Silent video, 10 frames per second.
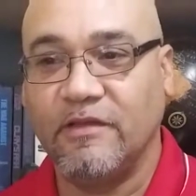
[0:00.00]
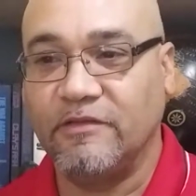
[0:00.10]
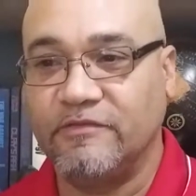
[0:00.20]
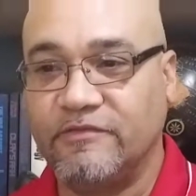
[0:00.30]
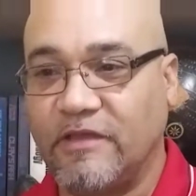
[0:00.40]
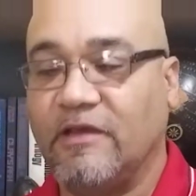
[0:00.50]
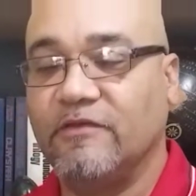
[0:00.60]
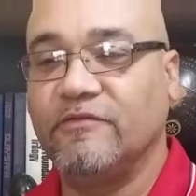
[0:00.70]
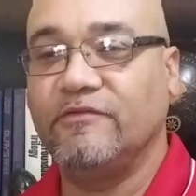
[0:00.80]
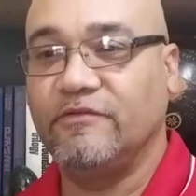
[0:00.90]

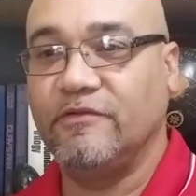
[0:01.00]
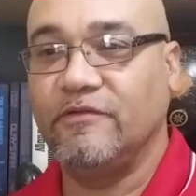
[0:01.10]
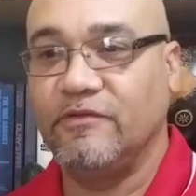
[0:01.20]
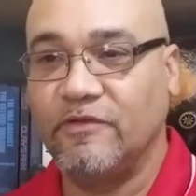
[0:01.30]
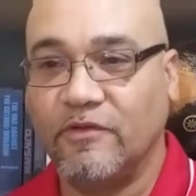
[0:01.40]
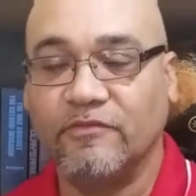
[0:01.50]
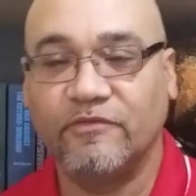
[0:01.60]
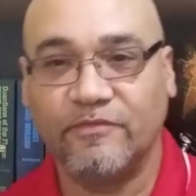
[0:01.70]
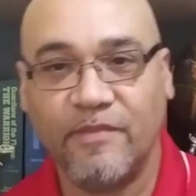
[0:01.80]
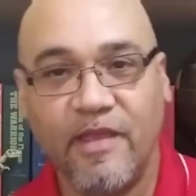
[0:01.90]
cells known
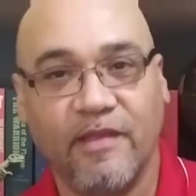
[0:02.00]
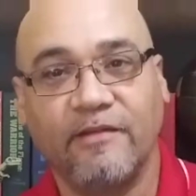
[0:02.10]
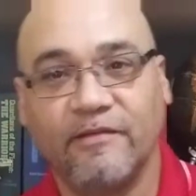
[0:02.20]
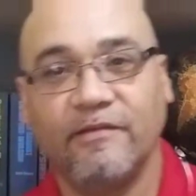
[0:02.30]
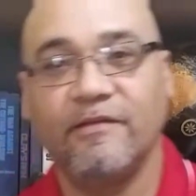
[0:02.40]
to man.